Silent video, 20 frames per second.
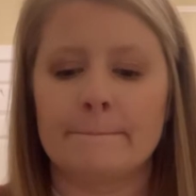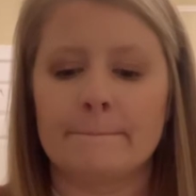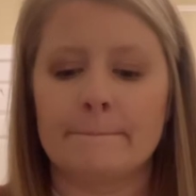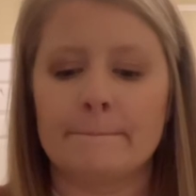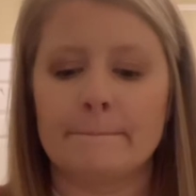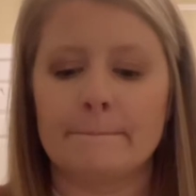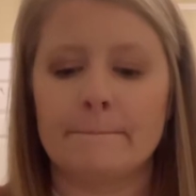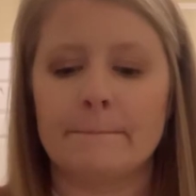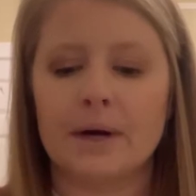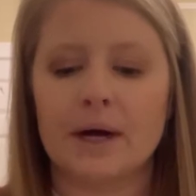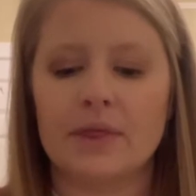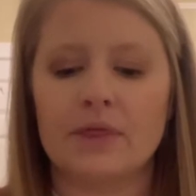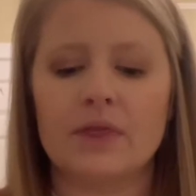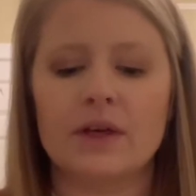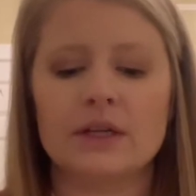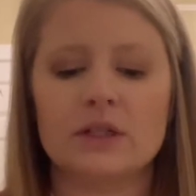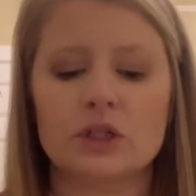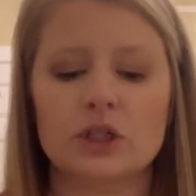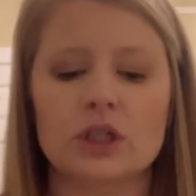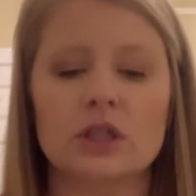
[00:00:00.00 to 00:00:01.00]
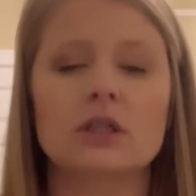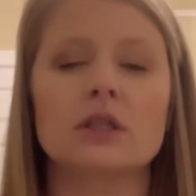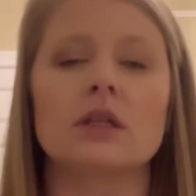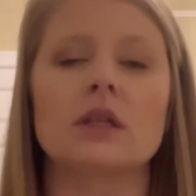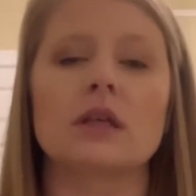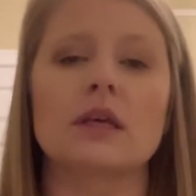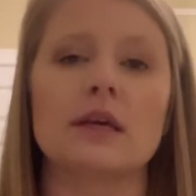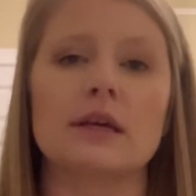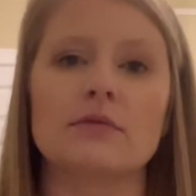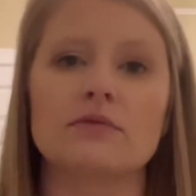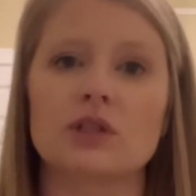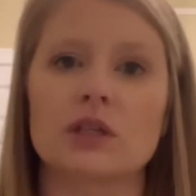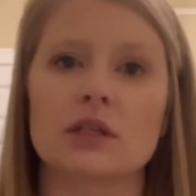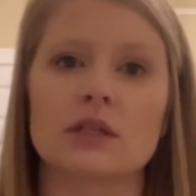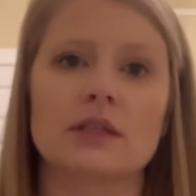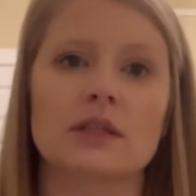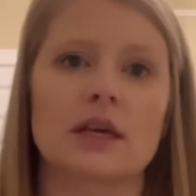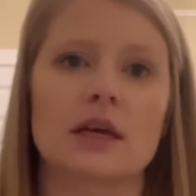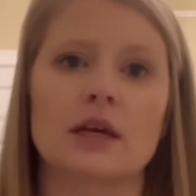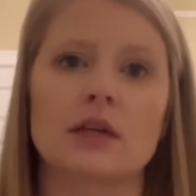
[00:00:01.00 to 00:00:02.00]
But this just leaves the
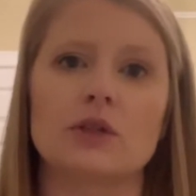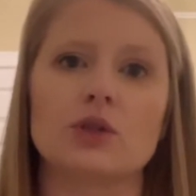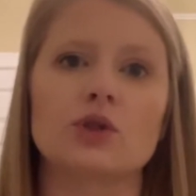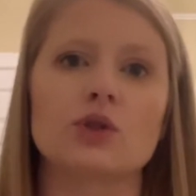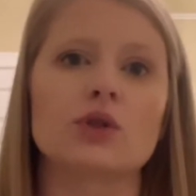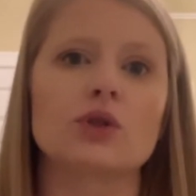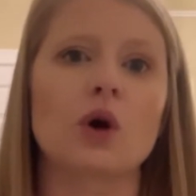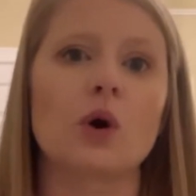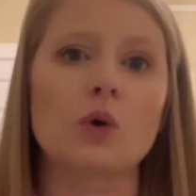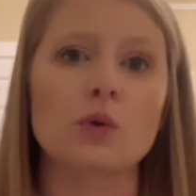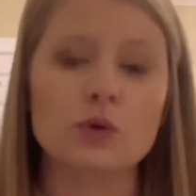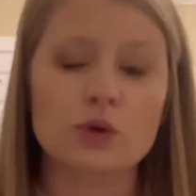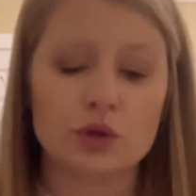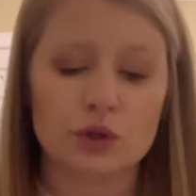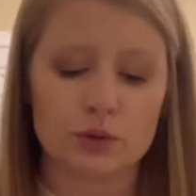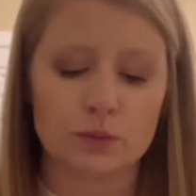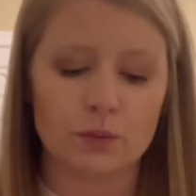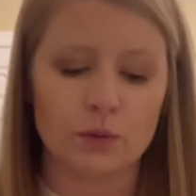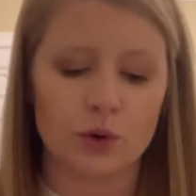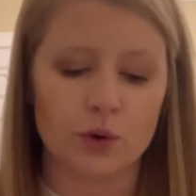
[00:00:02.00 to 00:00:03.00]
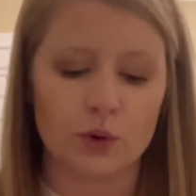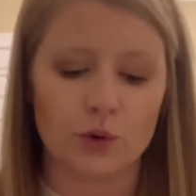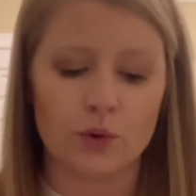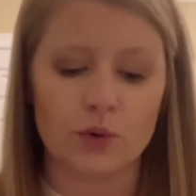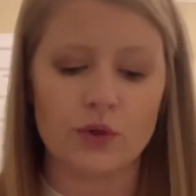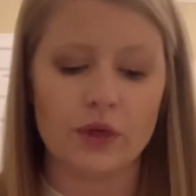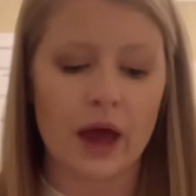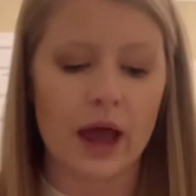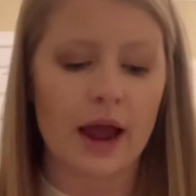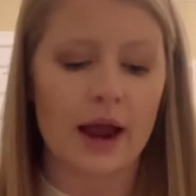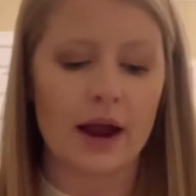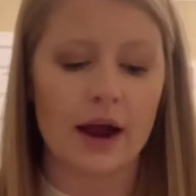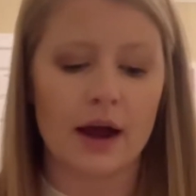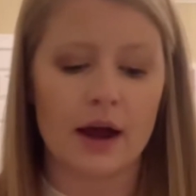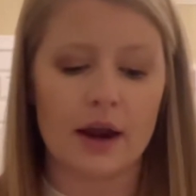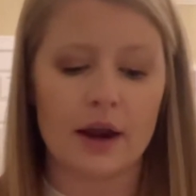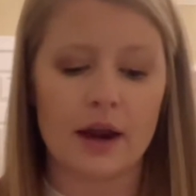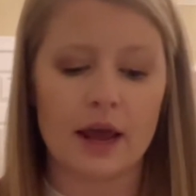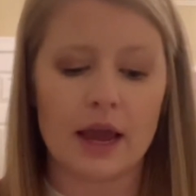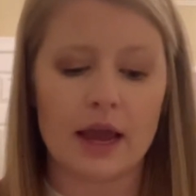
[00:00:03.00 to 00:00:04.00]
skin so smooth,
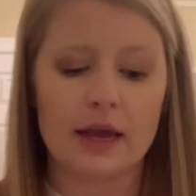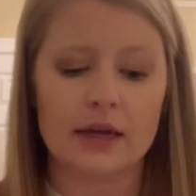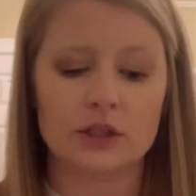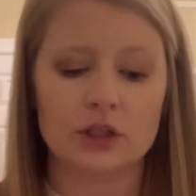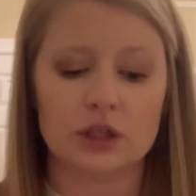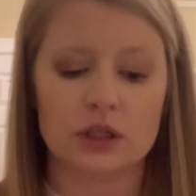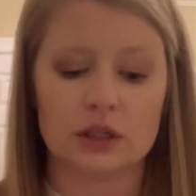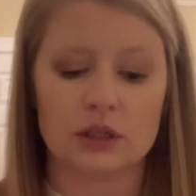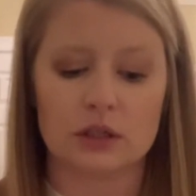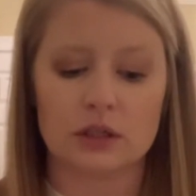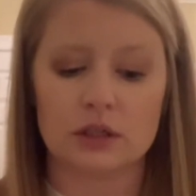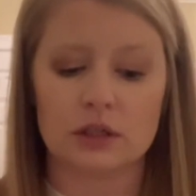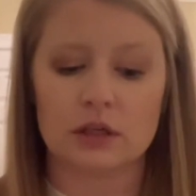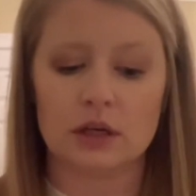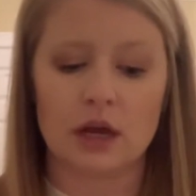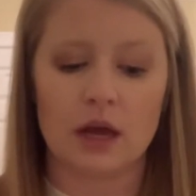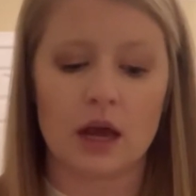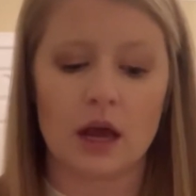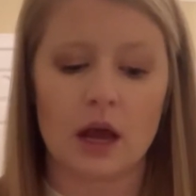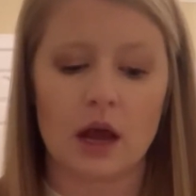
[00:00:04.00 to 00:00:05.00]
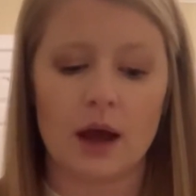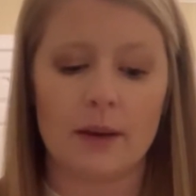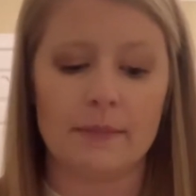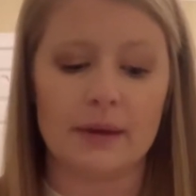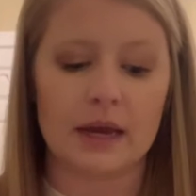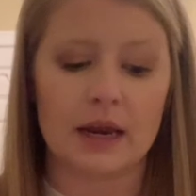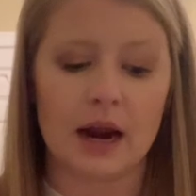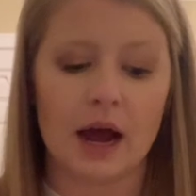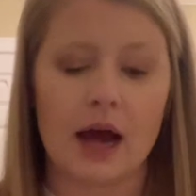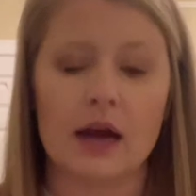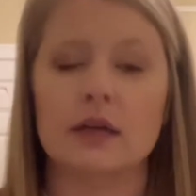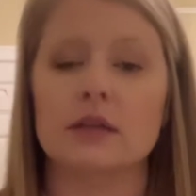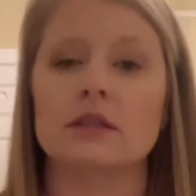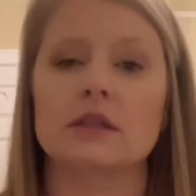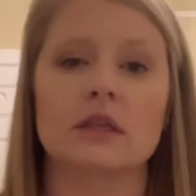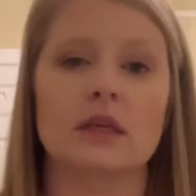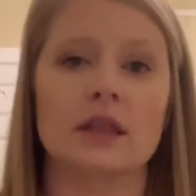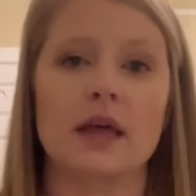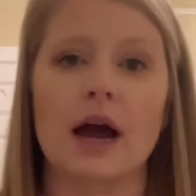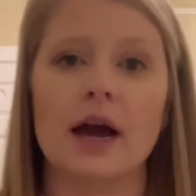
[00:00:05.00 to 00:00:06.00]
and it just,
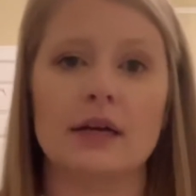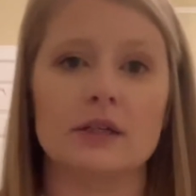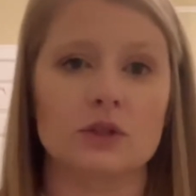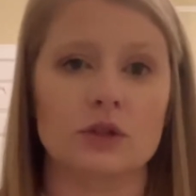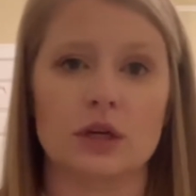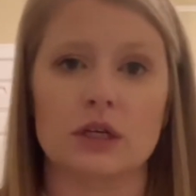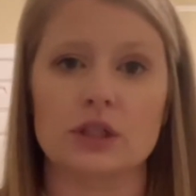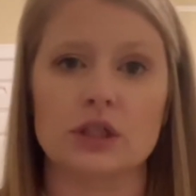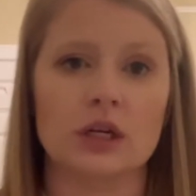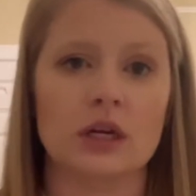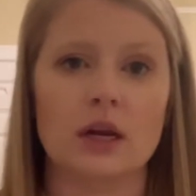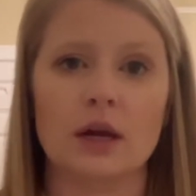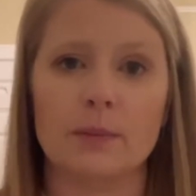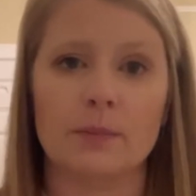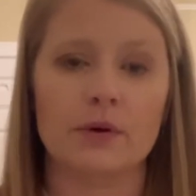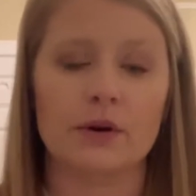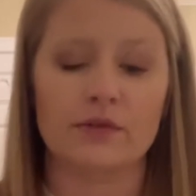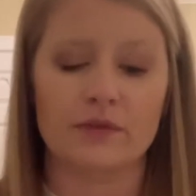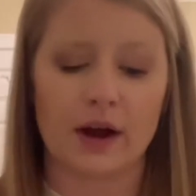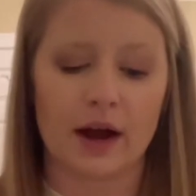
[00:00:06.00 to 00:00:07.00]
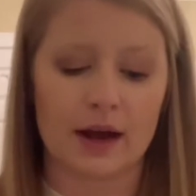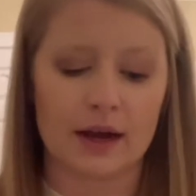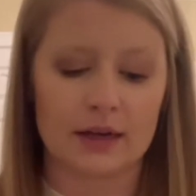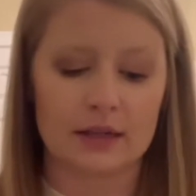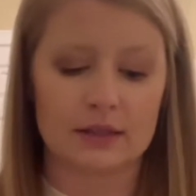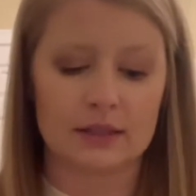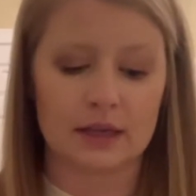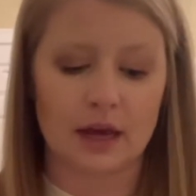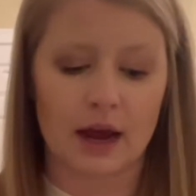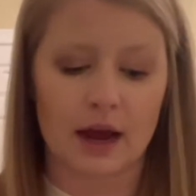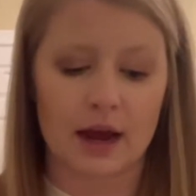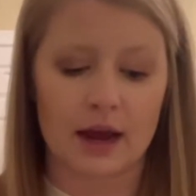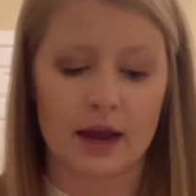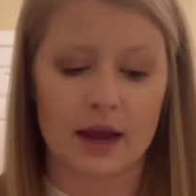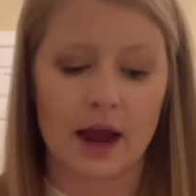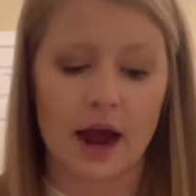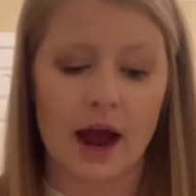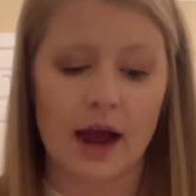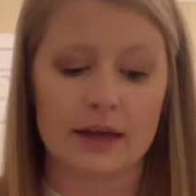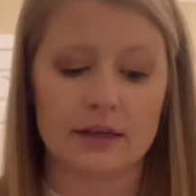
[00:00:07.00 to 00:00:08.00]
honestly, the hydration it provides,
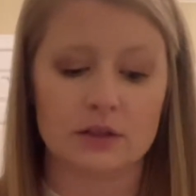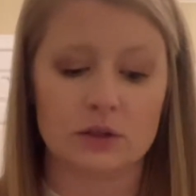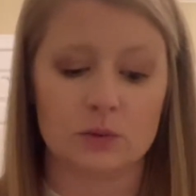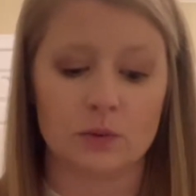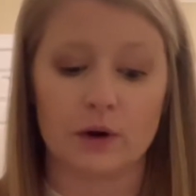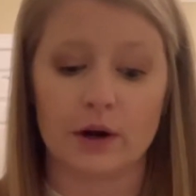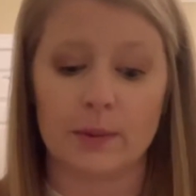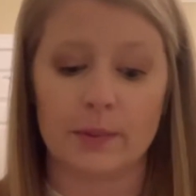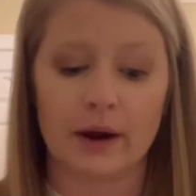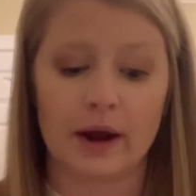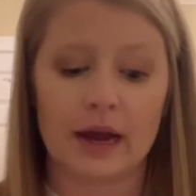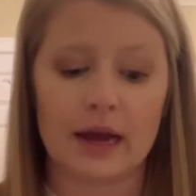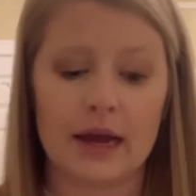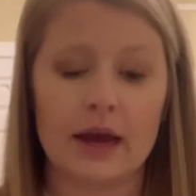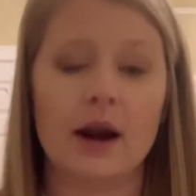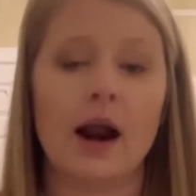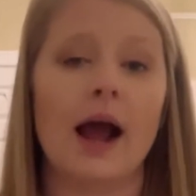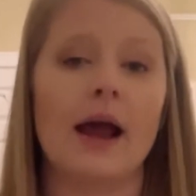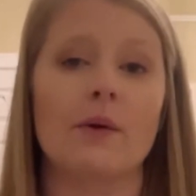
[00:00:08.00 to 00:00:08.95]
I swear by it.